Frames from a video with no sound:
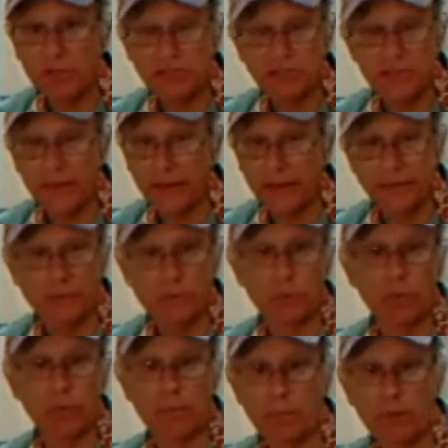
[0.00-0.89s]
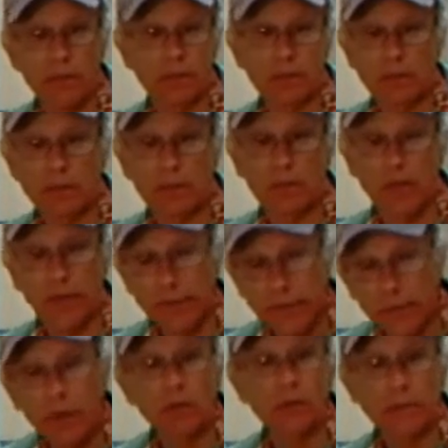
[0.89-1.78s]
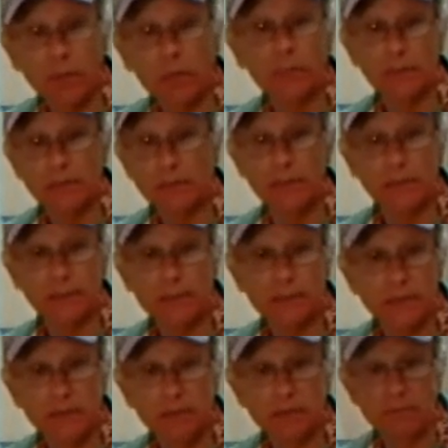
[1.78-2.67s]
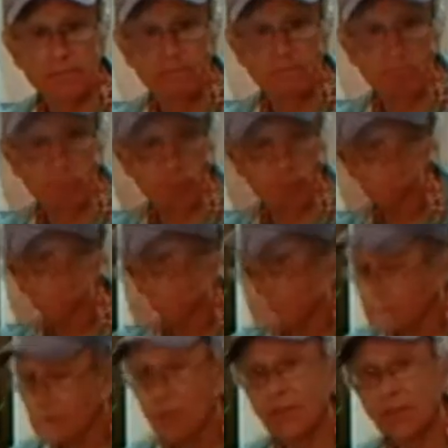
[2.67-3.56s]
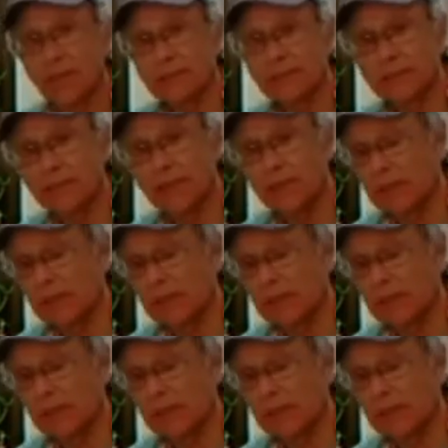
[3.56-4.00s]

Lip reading: seconds to a minute. I know they'll be done then, for sure. You can see